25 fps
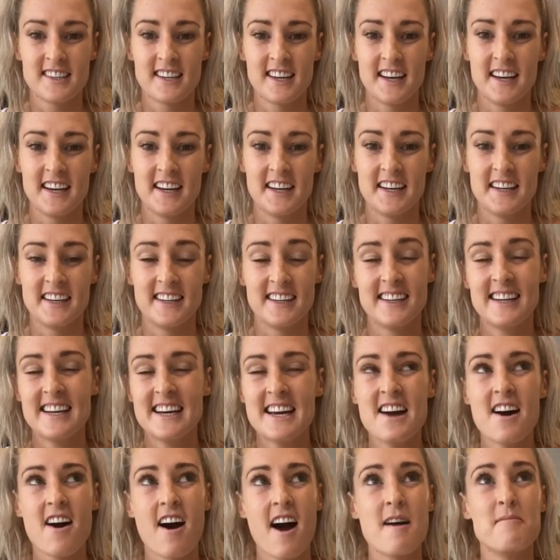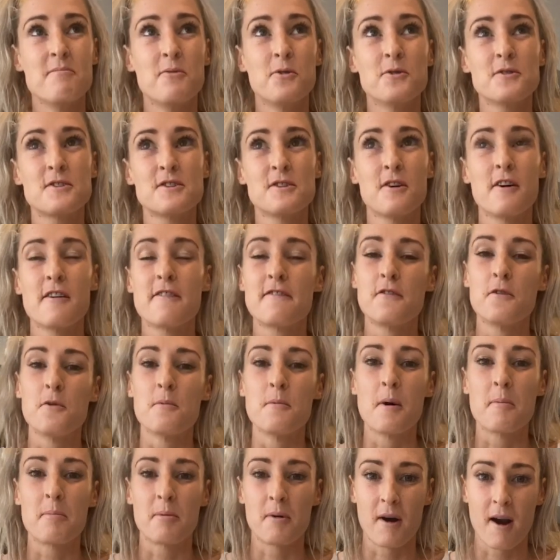I'm also a
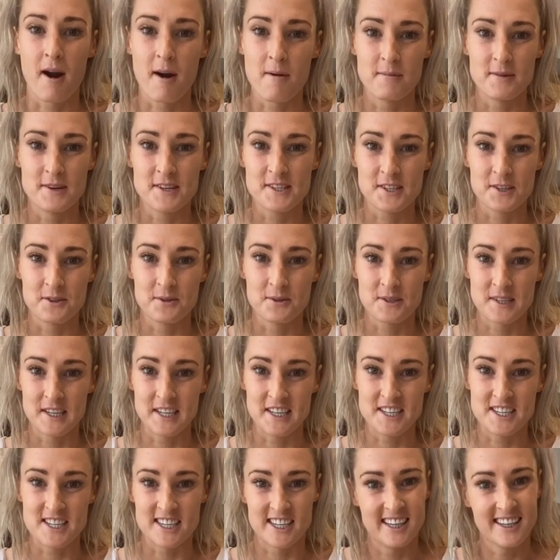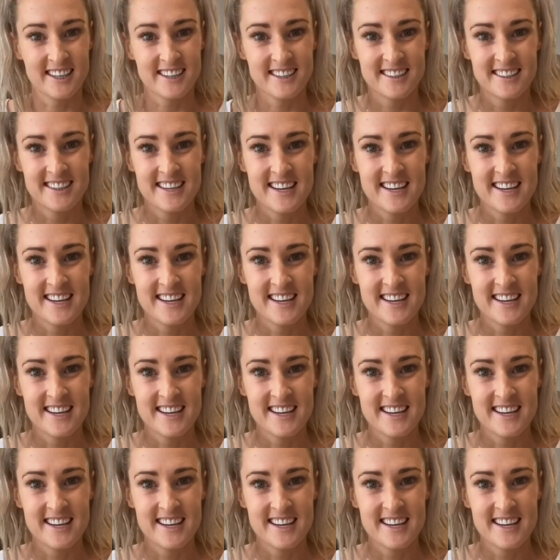former primary school teacher.